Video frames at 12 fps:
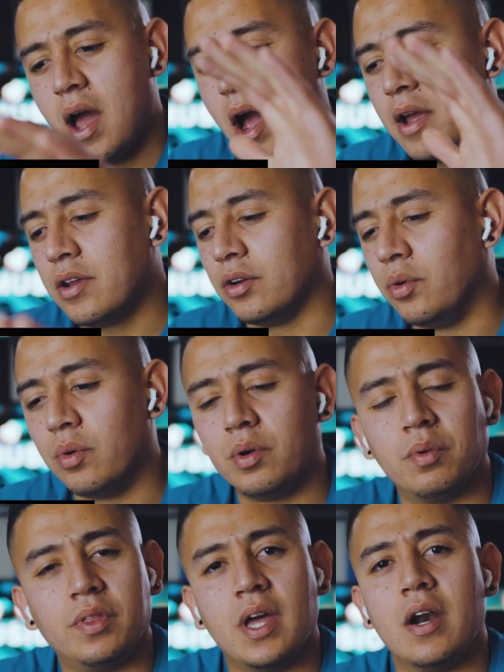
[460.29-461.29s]
I
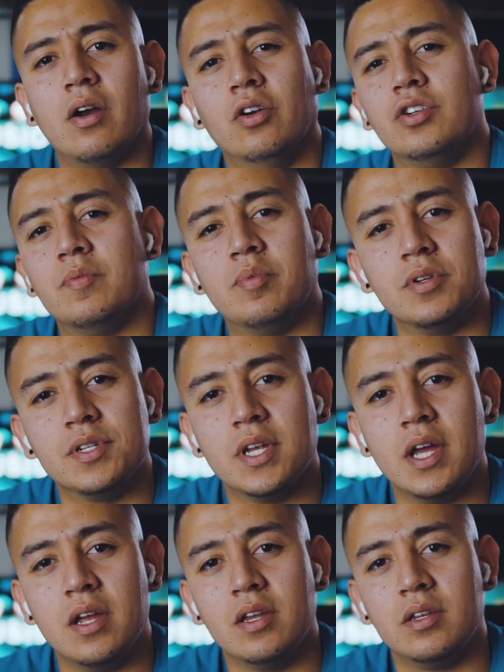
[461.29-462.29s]
agree with that
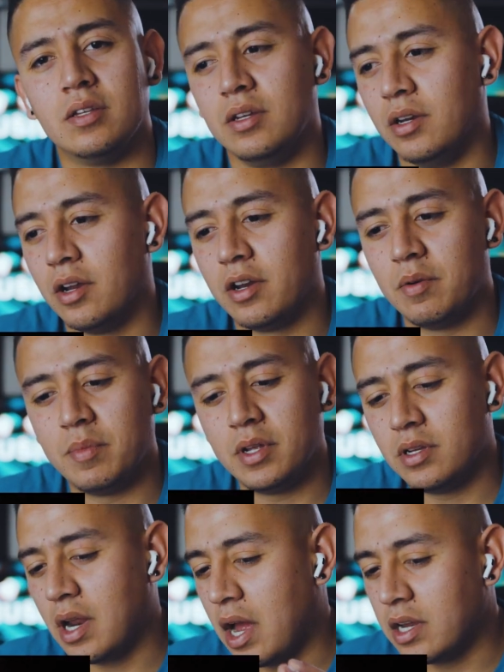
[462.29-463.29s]
100%. You know what I
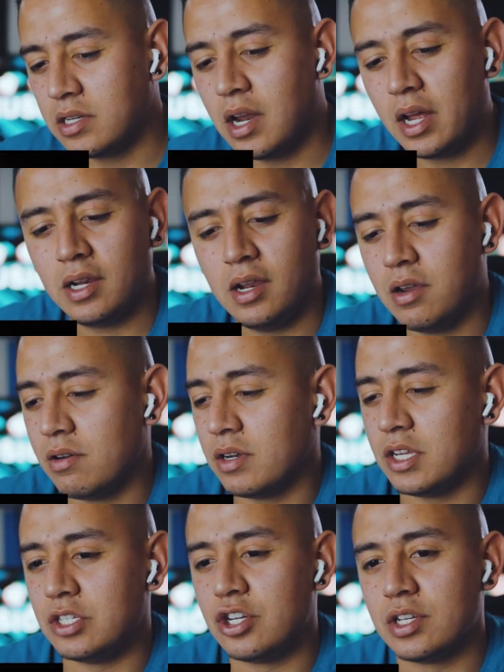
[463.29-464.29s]
mean? I
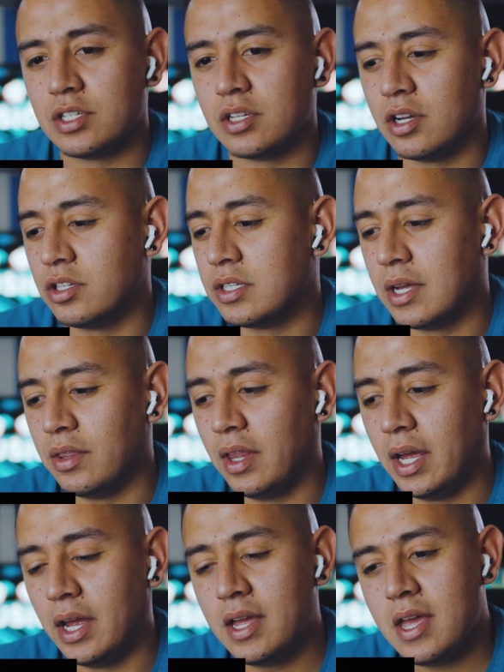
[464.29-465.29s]
literally just touched on
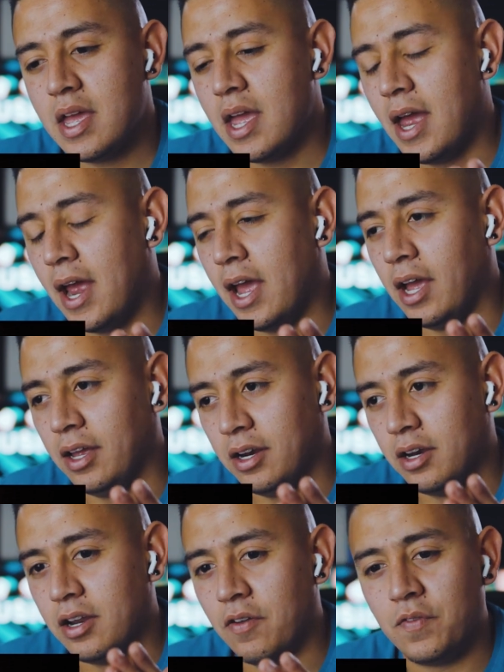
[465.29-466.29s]
that.
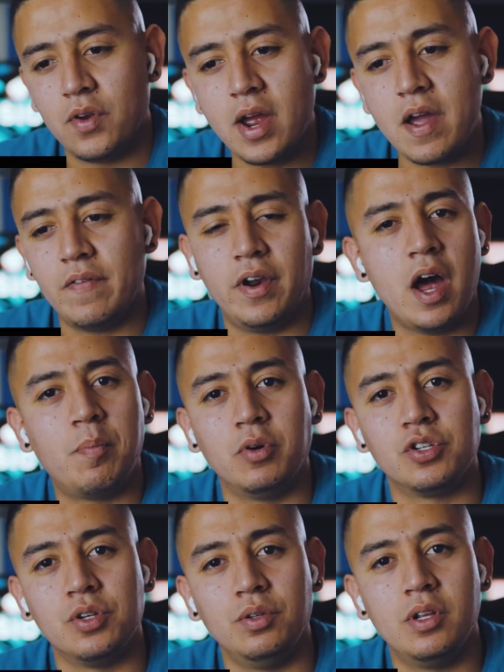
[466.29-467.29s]
And if you have an
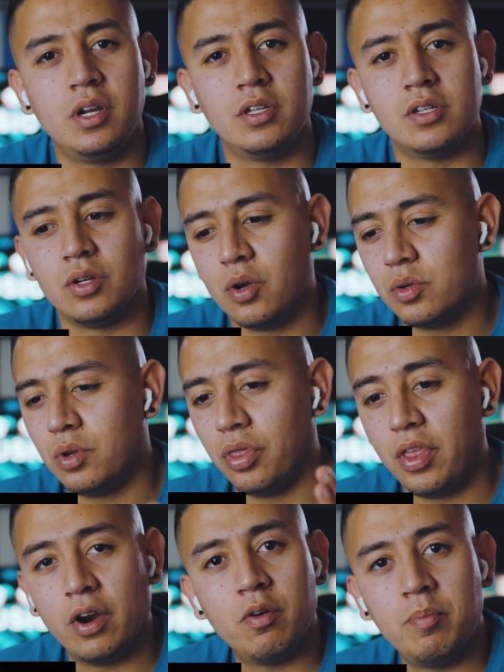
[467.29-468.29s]
opportunity to go to
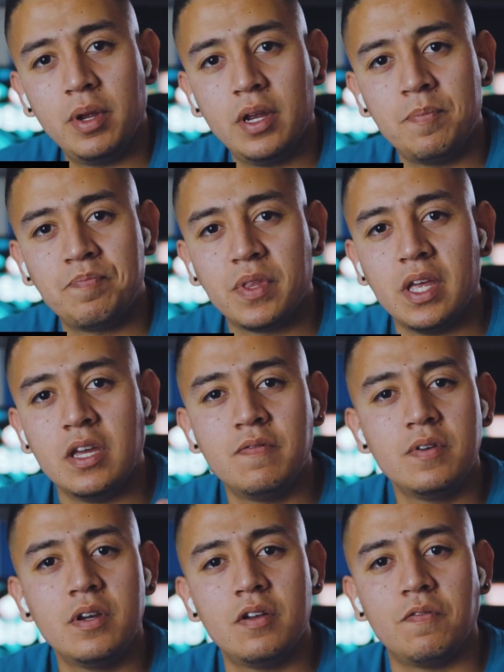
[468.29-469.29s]
therapy,
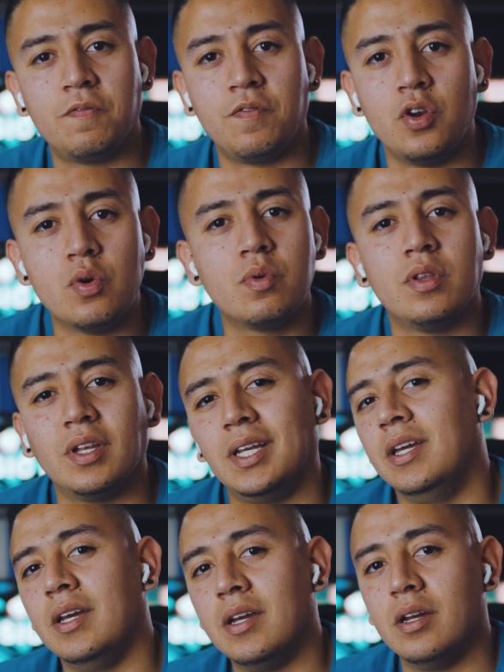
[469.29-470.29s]
even if you were the
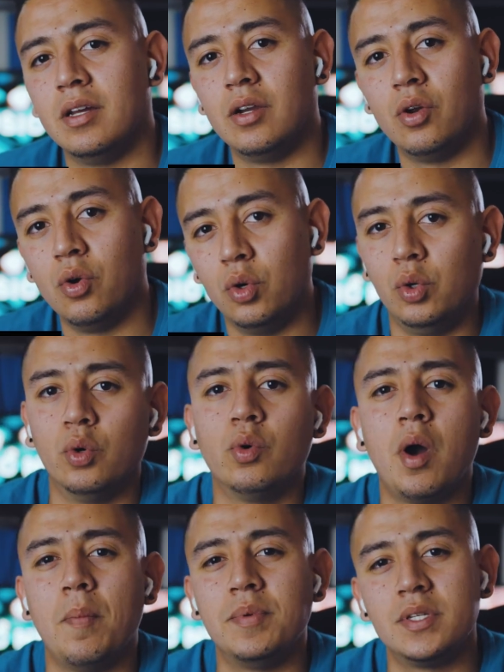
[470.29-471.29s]
kid who
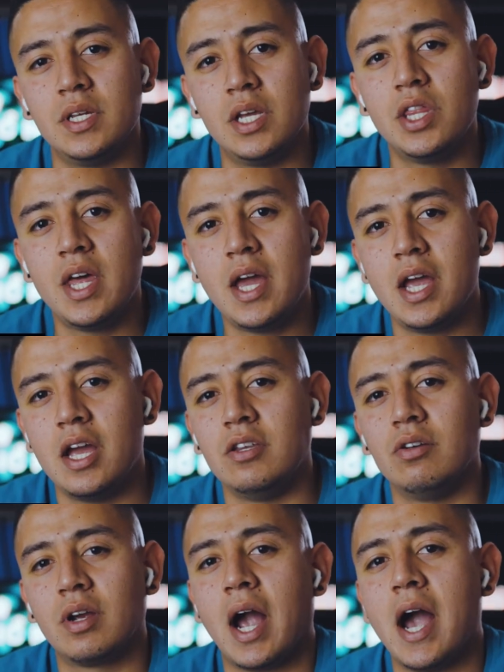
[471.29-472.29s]
grew up seeing that
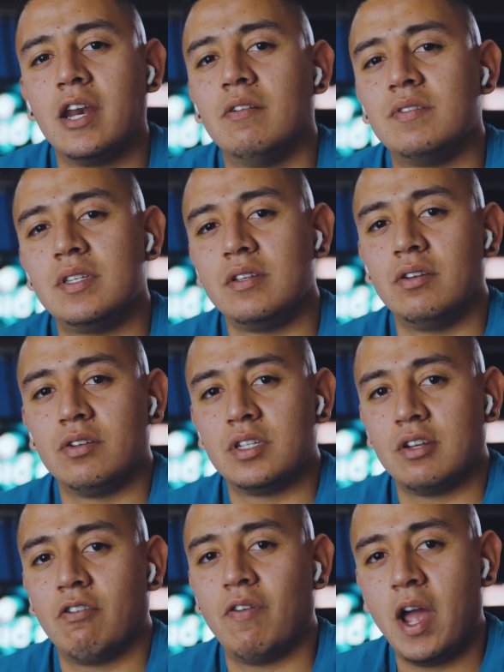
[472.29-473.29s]
and you kind of see
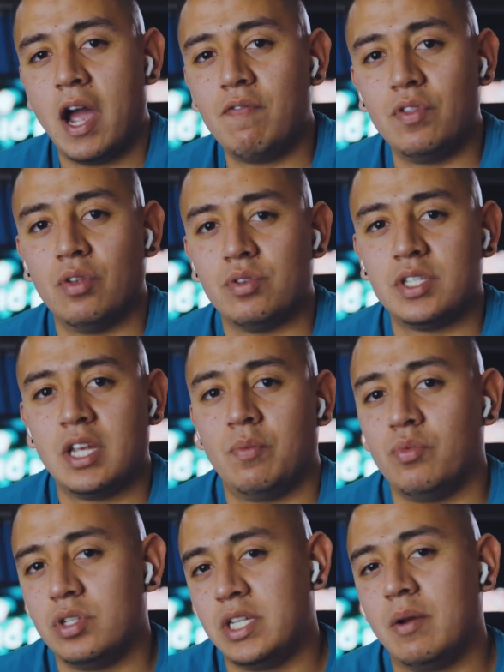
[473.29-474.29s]
yourself having those
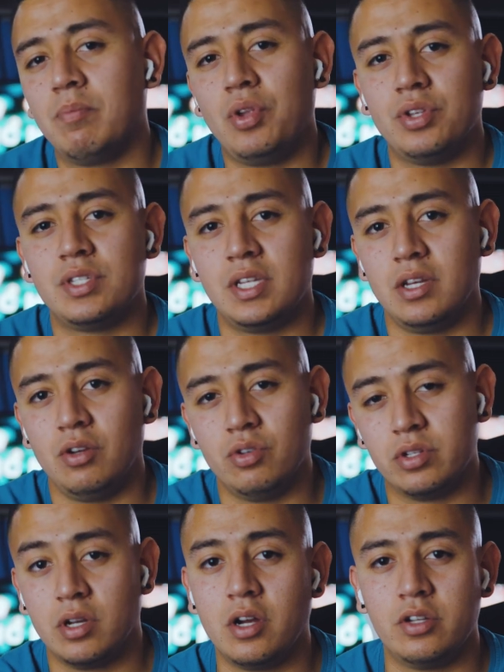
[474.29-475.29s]
same resemblance that you
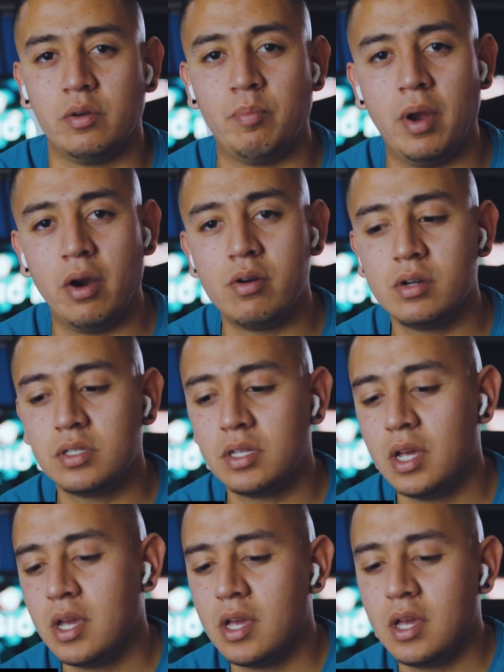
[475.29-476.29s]
saw in your
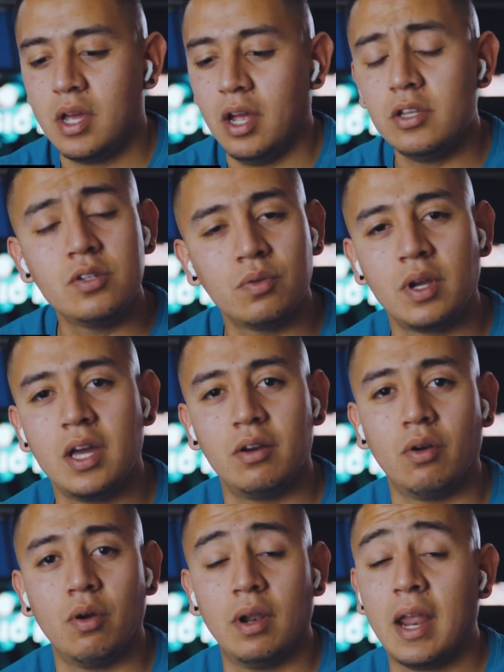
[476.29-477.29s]
parents, it's okay
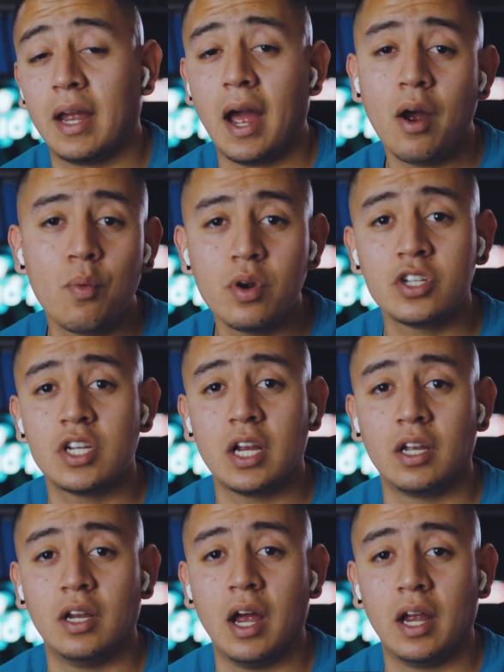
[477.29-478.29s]
to go. Like, I wish
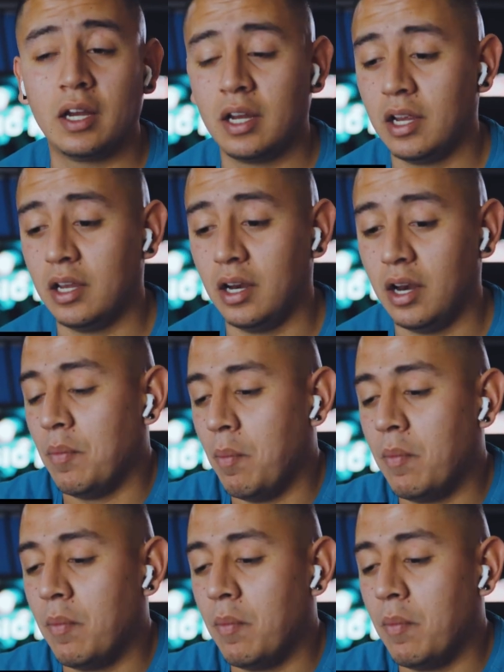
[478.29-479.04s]
I can.